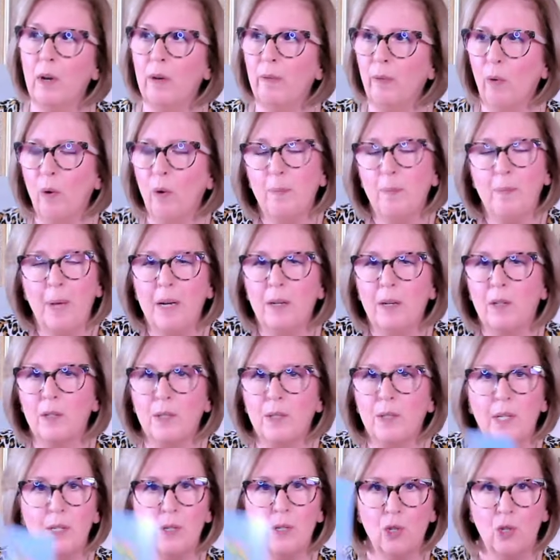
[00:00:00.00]
Four of
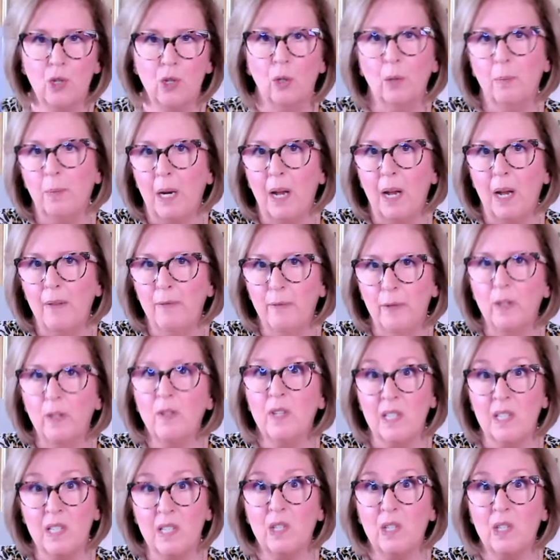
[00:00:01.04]
Pentacles is too, but I feel
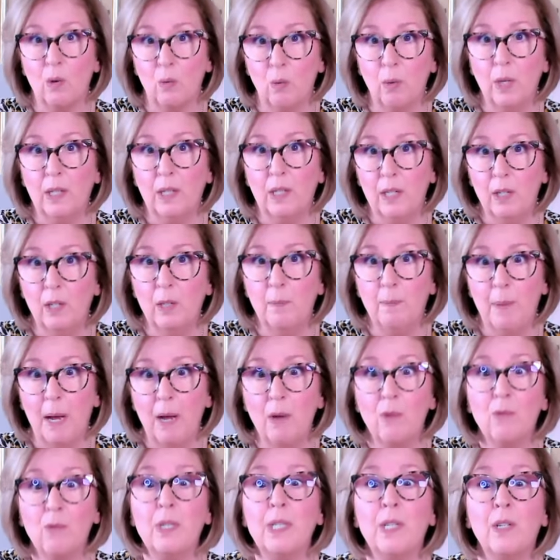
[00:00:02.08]
this is a really good
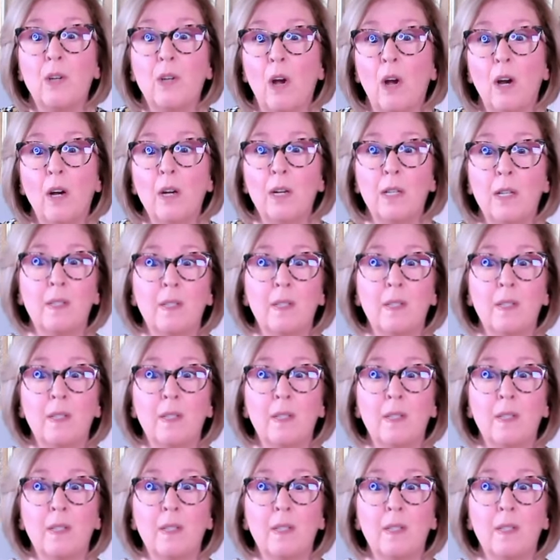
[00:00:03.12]
boundaries card.